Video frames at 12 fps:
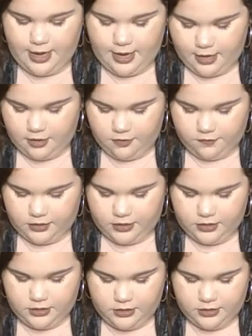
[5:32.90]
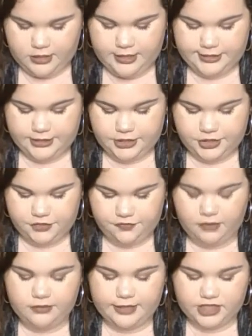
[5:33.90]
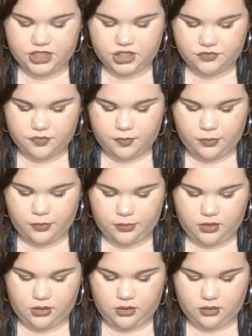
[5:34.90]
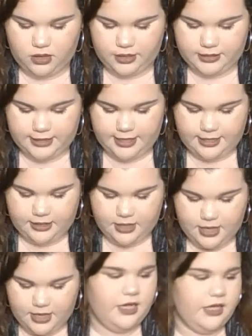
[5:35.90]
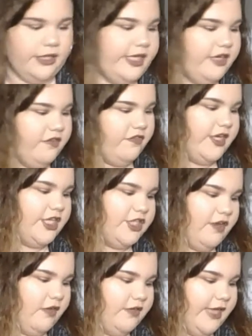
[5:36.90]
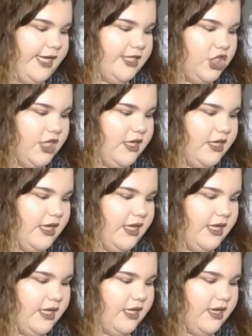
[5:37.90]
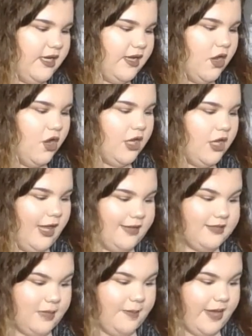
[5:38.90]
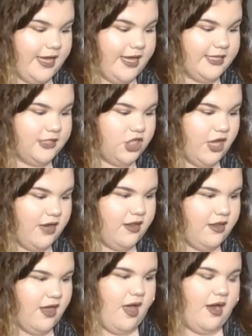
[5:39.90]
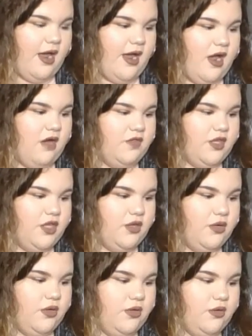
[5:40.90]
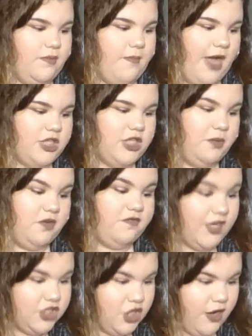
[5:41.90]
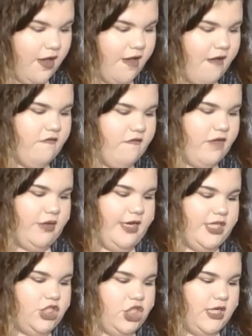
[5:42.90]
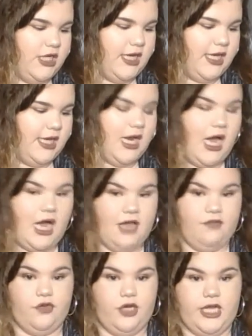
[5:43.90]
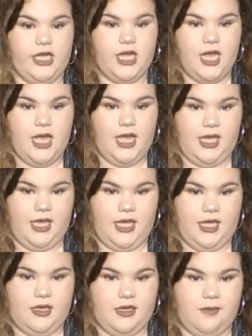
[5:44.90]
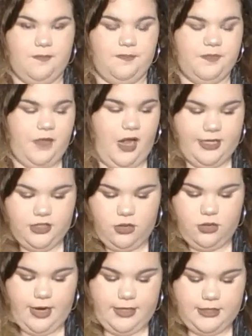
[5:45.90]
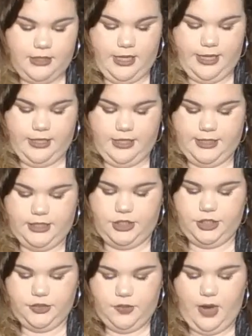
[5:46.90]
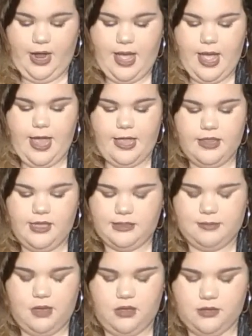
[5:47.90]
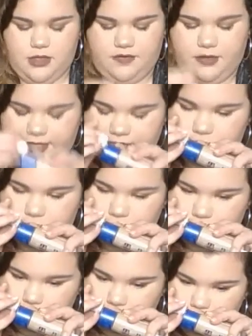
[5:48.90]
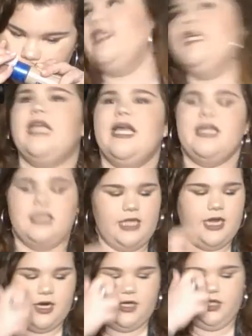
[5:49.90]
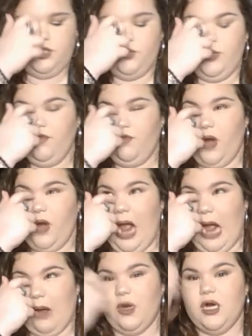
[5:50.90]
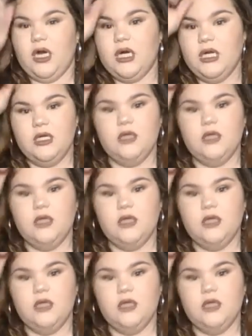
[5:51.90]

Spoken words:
have these two foundations from Rimmel London. The Clean Finish foundation in Classic Beige, and then I have the Match Perfection foundation in Ivory. And I tried to like these two. I hate the smell of their foundations. Really liked their 24-hour